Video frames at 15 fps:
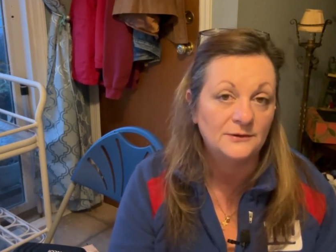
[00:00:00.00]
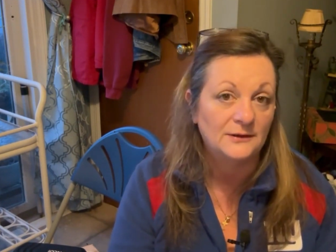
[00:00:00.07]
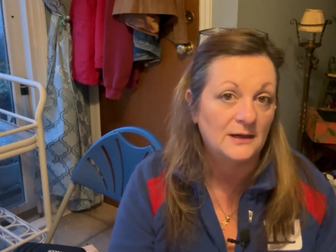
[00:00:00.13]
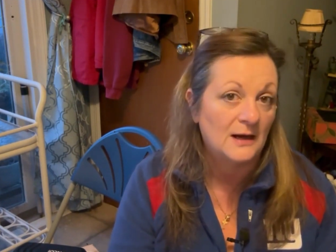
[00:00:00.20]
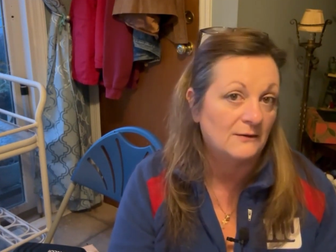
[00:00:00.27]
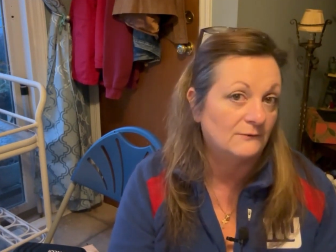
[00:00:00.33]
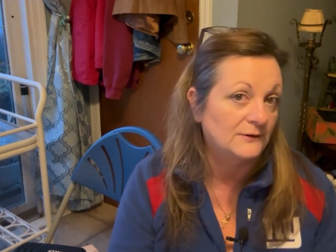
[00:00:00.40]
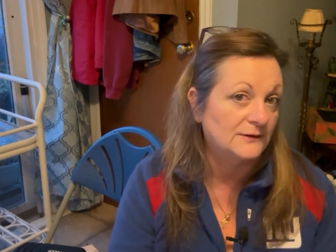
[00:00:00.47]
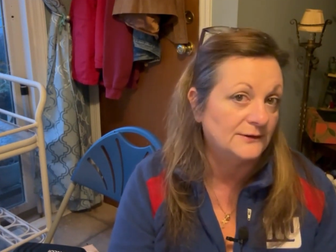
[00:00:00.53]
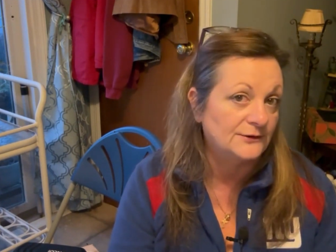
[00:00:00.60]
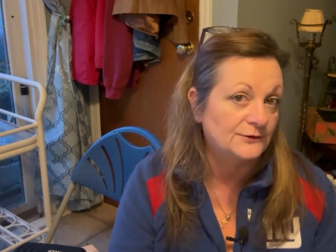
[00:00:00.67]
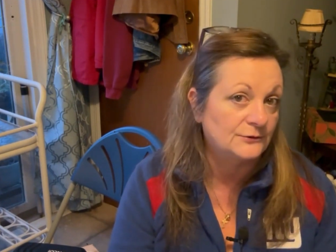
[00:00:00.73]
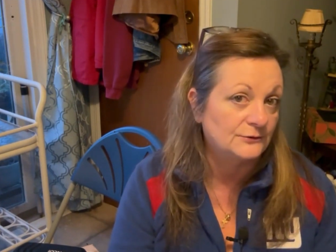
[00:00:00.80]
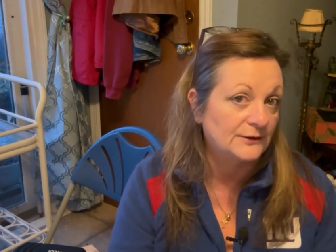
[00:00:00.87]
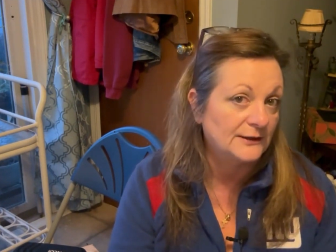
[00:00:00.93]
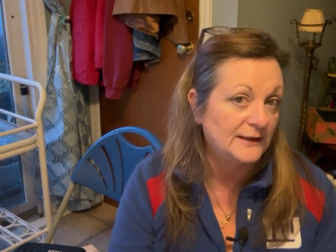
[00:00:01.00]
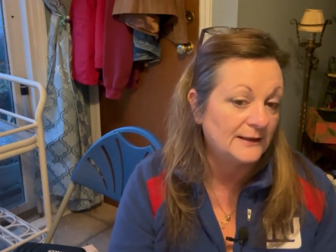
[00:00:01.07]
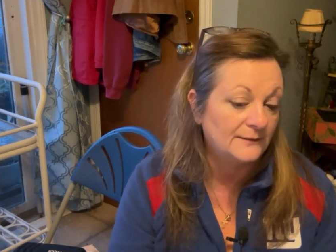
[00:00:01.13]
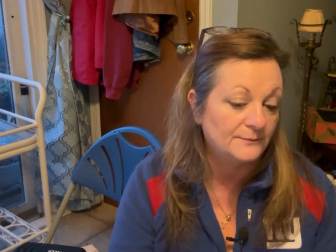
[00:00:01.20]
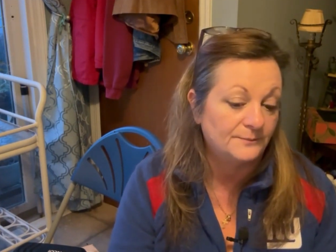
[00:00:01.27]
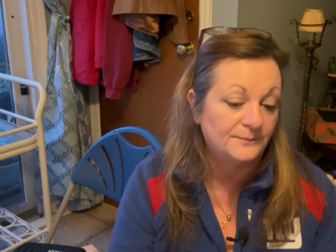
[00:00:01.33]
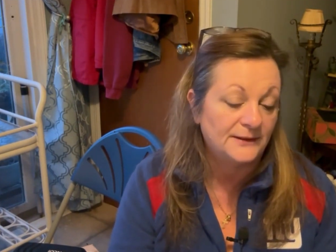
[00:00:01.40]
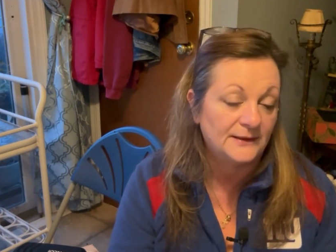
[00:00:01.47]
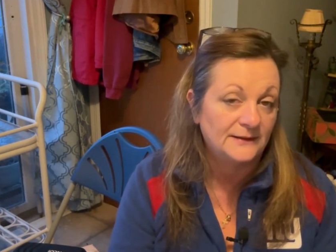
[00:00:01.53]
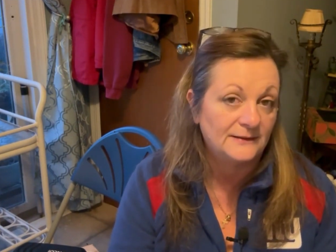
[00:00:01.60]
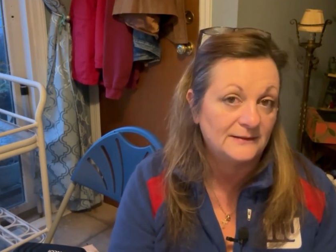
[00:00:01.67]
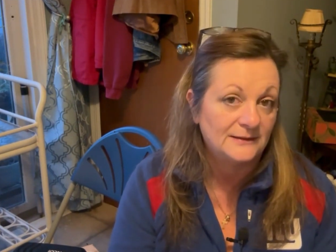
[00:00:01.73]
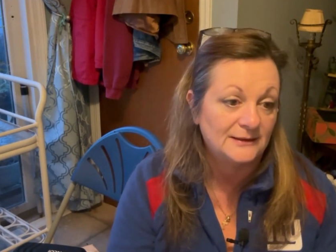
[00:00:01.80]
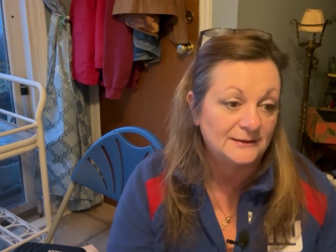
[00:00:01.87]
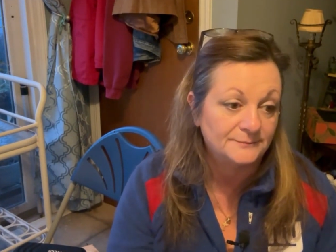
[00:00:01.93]
They're not really sure yet, but
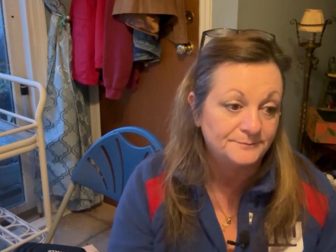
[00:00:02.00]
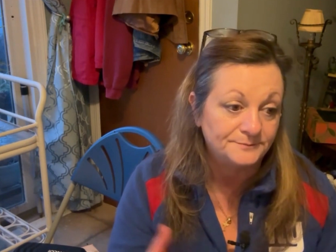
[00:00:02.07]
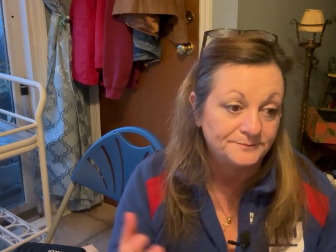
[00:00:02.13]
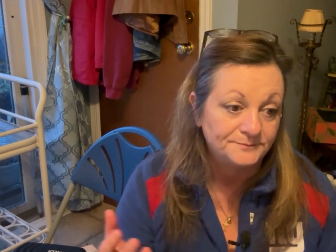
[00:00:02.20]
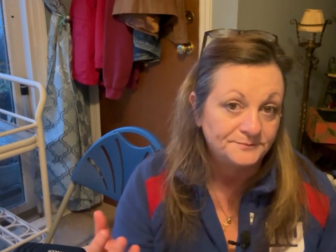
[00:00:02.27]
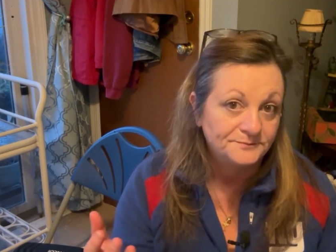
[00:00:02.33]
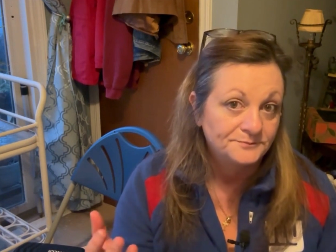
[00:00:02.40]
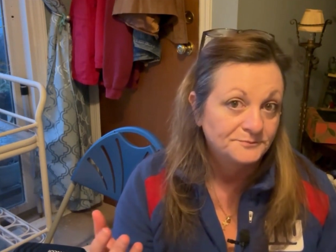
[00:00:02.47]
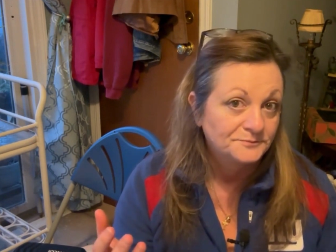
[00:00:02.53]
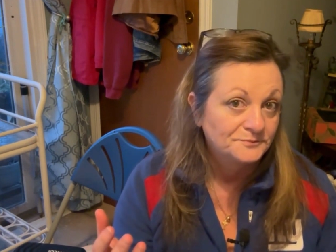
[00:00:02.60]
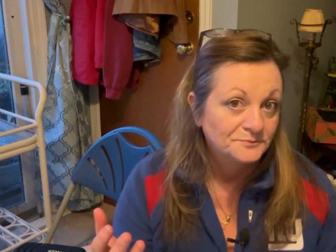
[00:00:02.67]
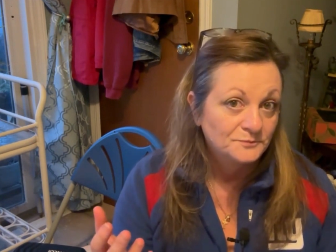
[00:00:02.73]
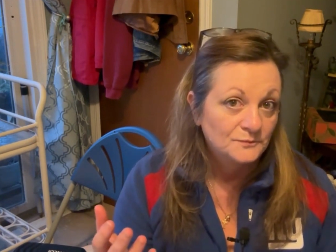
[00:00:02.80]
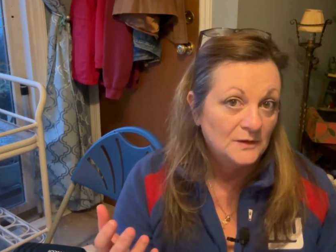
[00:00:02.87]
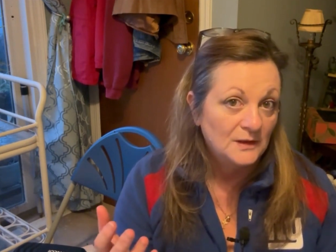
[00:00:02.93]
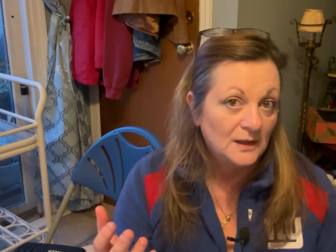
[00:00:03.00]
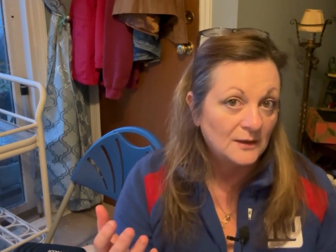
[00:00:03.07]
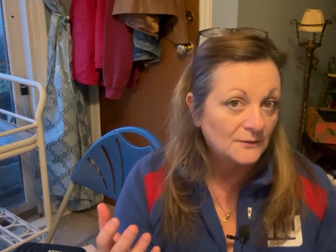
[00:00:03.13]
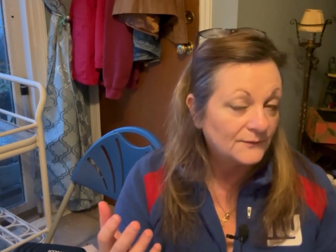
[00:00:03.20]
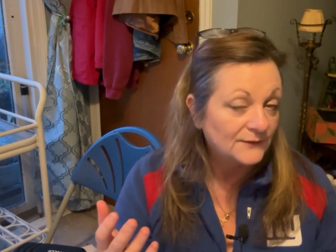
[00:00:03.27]
you know,